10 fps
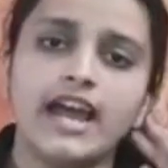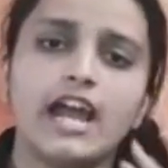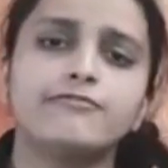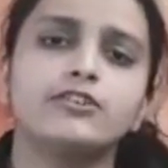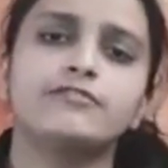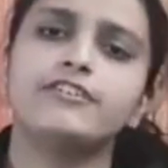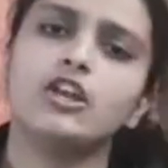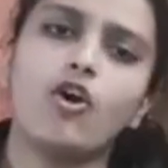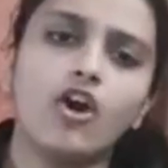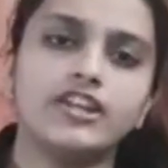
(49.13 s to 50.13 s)
and
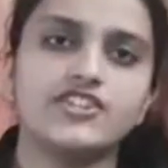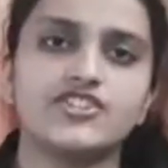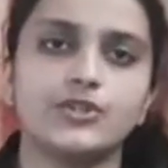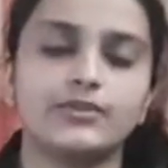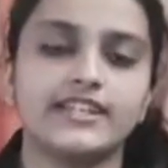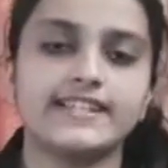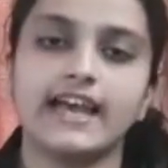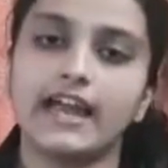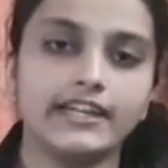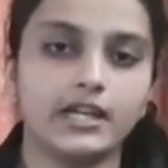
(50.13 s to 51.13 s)
fulfill all its duties
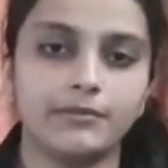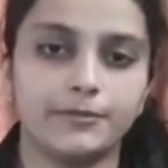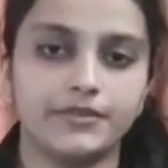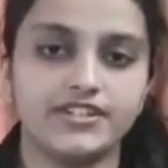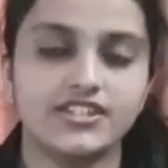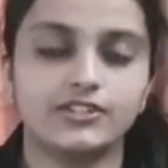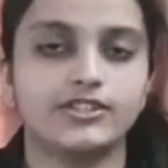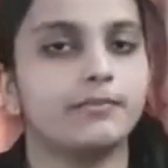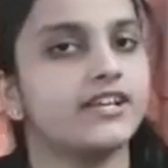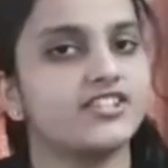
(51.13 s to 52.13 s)
and commitments to
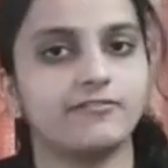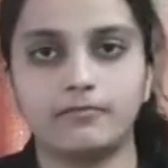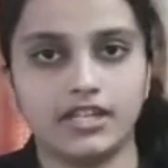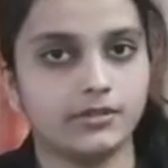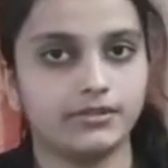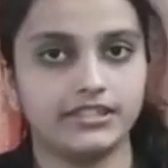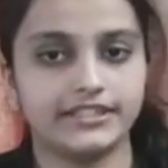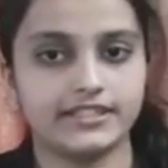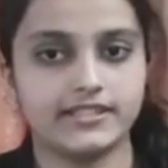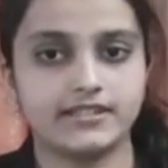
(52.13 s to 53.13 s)
the best of my
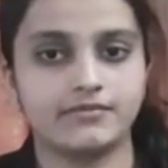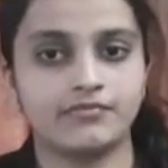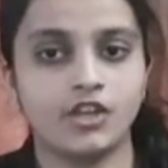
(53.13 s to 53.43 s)
abilities.